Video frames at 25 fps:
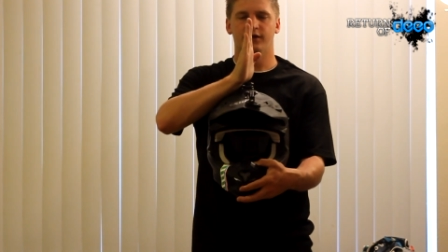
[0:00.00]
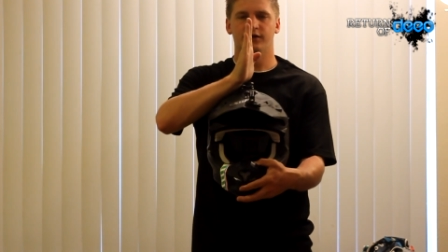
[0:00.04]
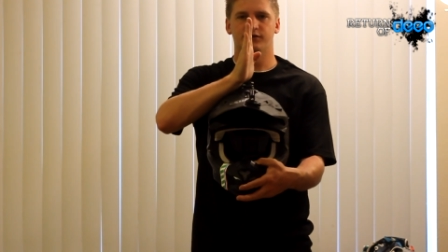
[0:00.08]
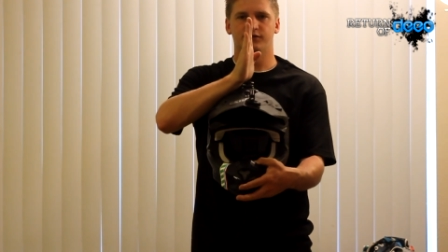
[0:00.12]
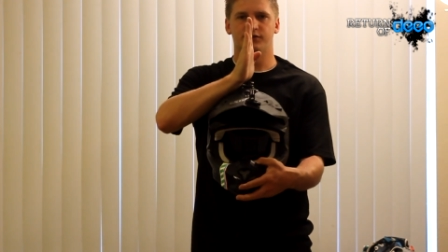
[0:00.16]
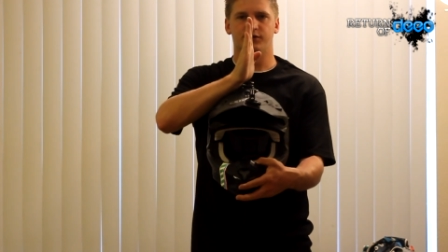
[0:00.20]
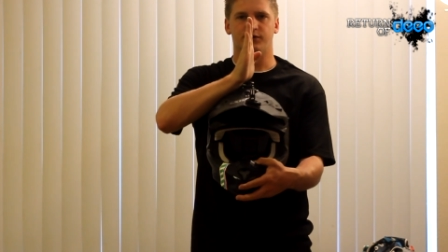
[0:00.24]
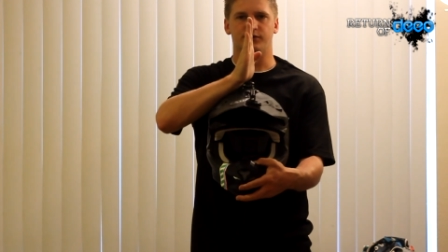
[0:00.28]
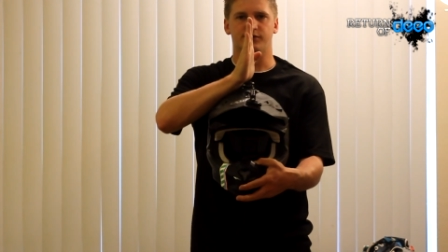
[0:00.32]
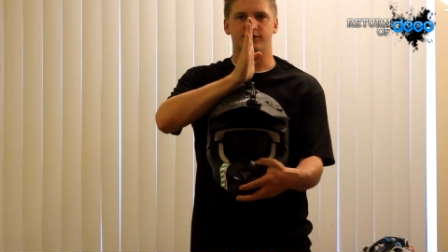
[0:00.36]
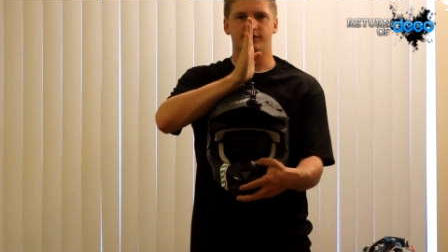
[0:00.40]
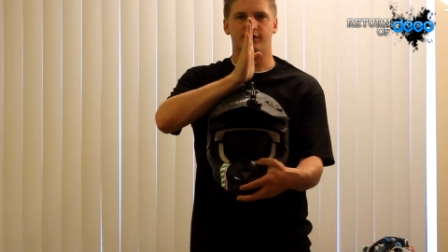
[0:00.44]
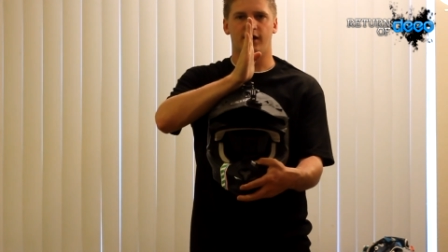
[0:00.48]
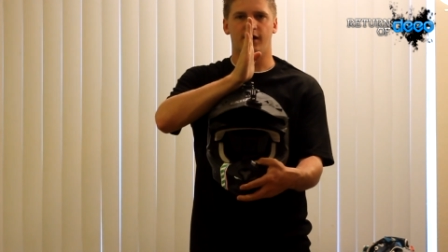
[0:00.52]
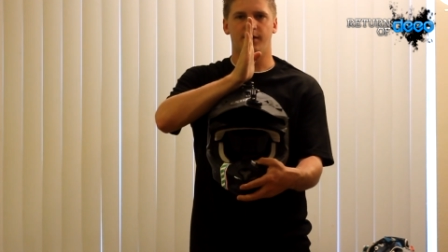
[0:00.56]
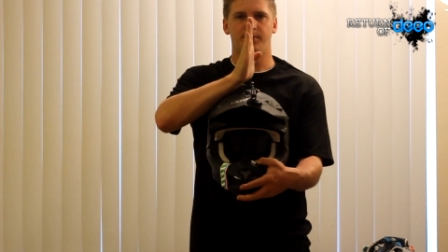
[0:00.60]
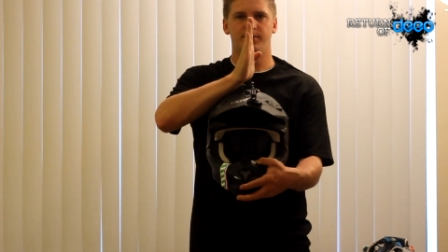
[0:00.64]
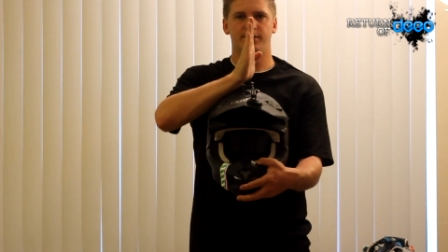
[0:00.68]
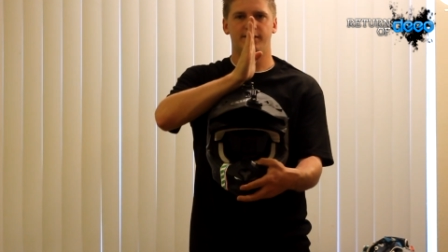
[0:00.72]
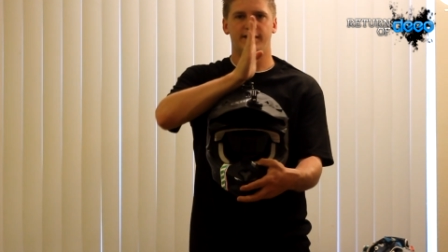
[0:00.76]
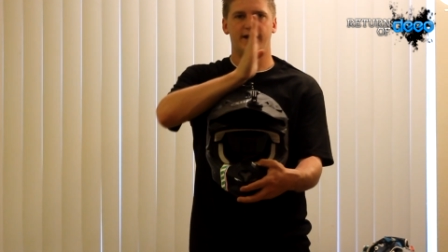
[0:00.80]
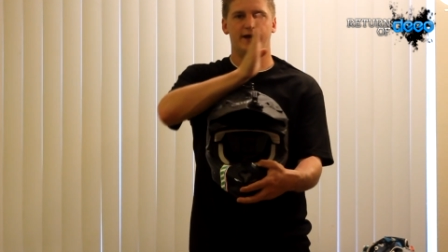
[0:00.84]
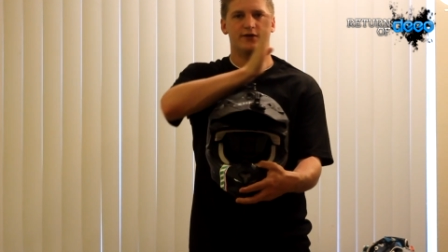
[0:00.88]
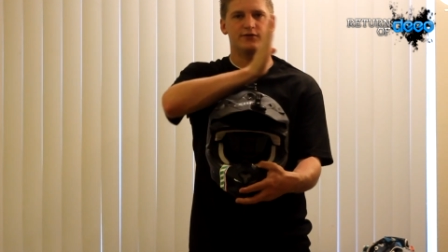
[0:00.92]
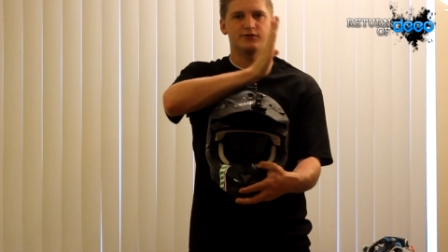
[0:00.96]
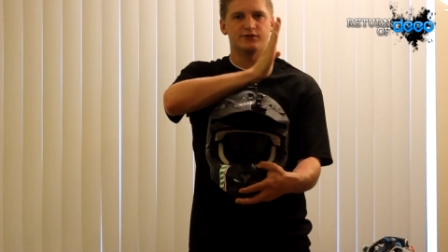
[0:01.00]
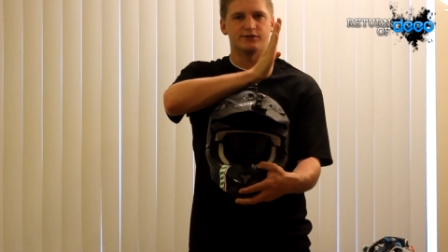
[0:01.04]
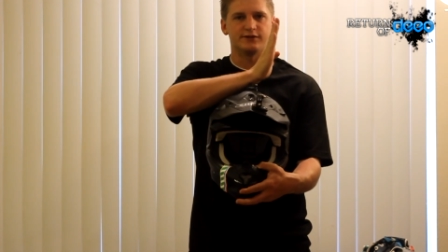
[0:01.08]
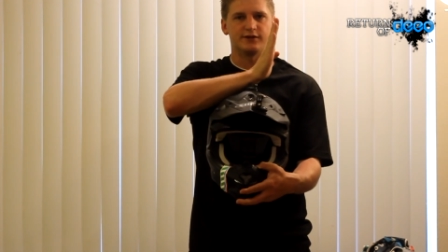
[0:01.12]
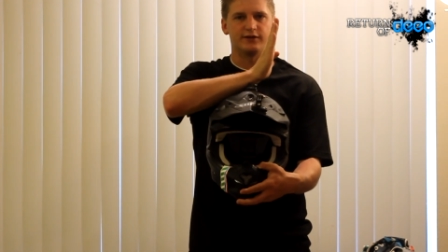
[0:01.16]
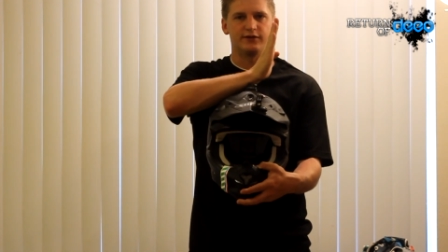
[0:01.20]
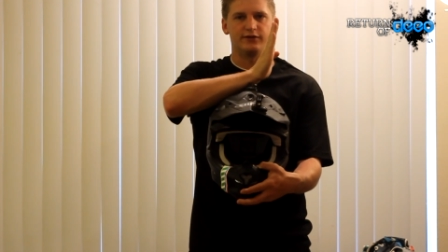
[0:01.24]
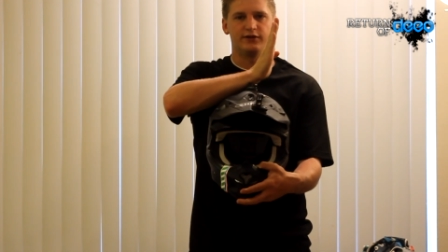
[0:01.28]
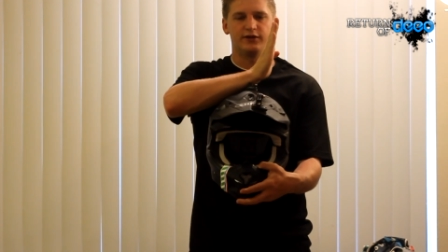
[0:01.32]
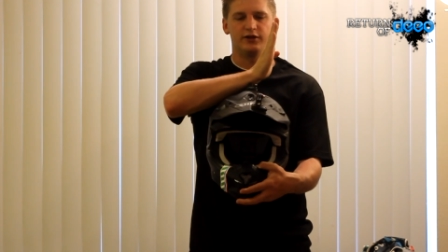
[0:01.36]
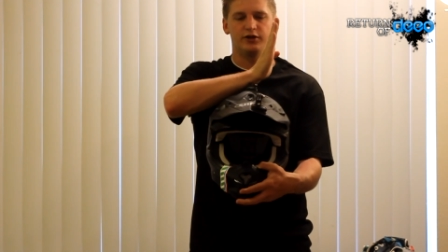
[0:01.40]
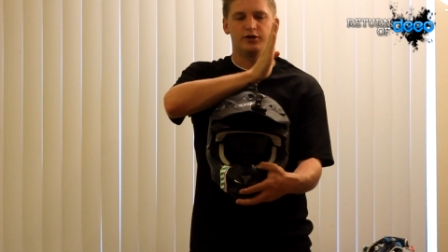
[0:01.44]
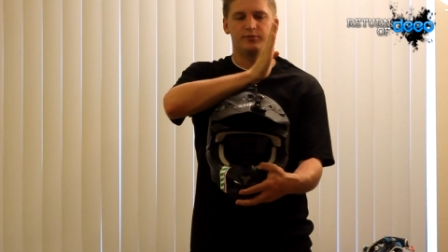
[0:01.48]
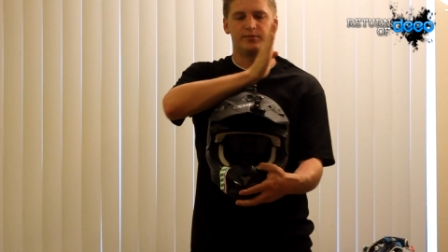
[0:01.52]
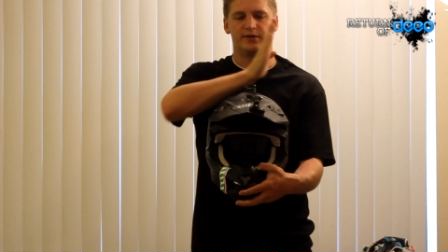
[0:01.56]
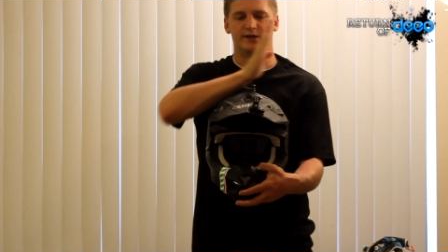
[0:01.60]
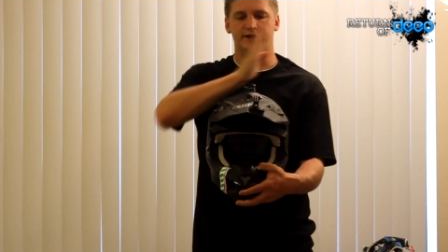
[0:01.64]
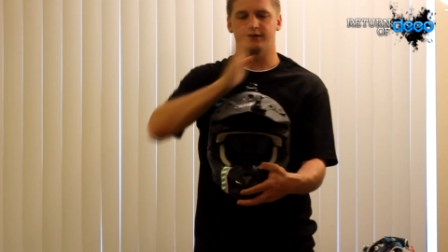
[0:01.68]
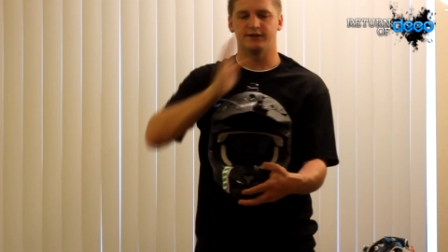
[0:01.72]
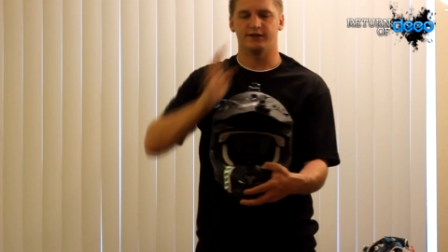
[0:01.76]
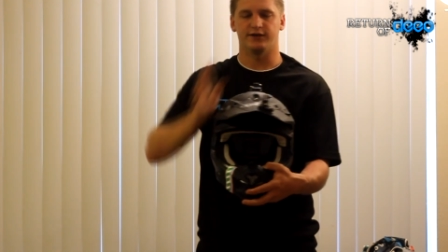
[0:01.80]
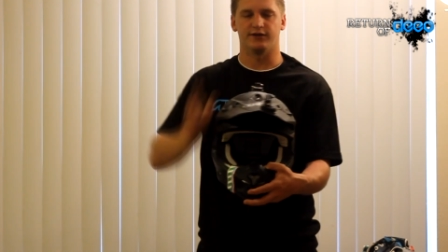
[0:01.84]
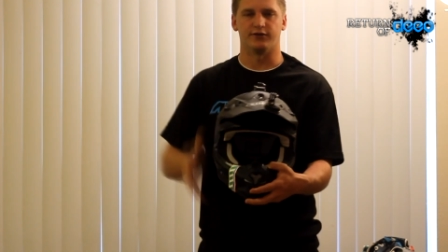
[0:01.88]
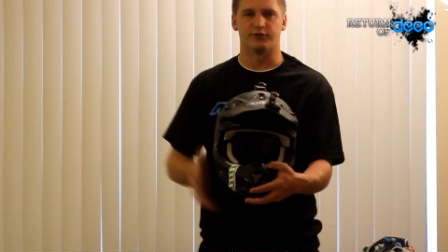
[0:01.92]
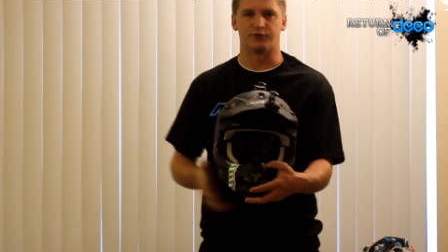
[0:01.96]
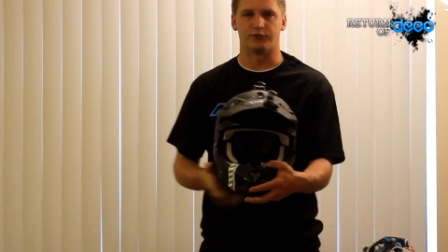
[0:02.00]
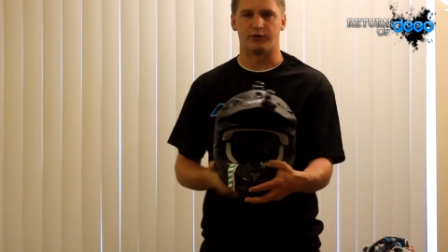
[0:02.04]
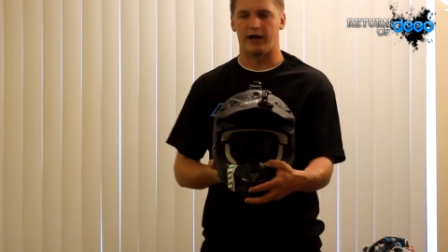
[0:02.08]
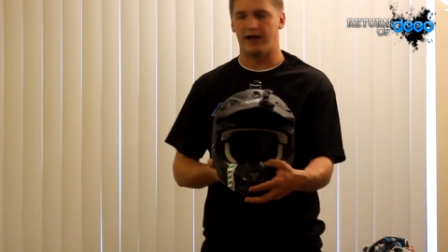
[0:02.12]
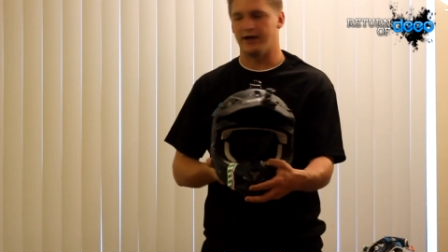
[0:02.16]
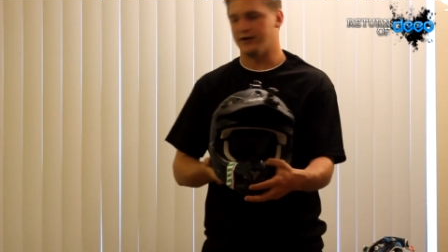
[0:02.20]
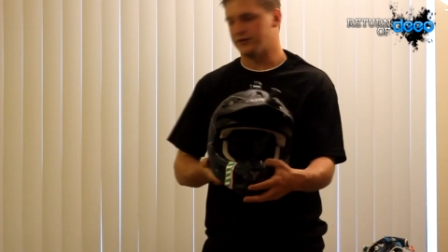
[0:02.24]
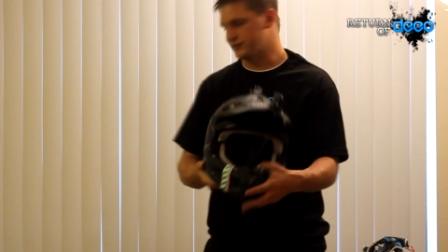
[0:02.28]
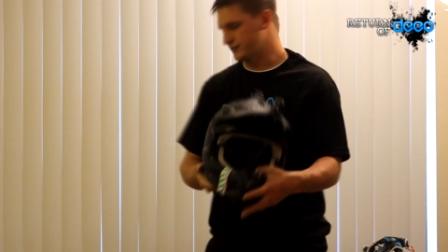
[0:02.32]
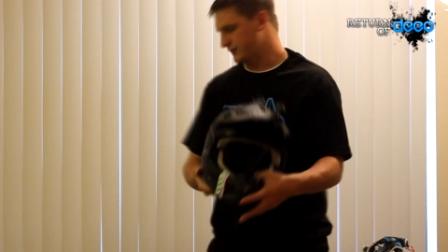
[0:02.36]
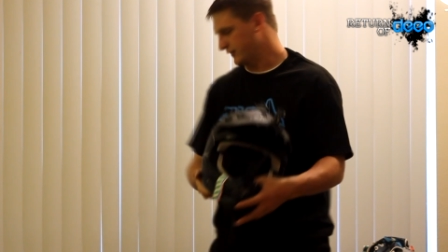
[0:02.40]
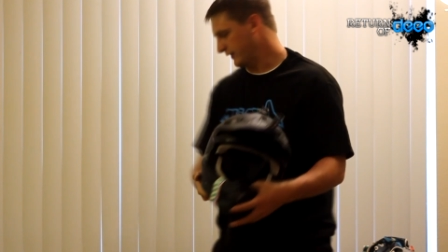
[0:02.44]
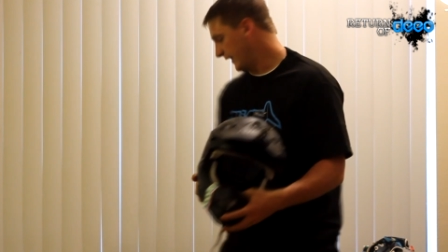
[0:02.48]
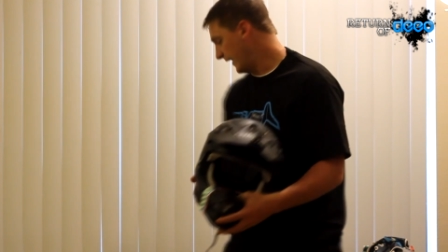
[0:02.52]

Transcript: So it's up and down just a little bit to the rider's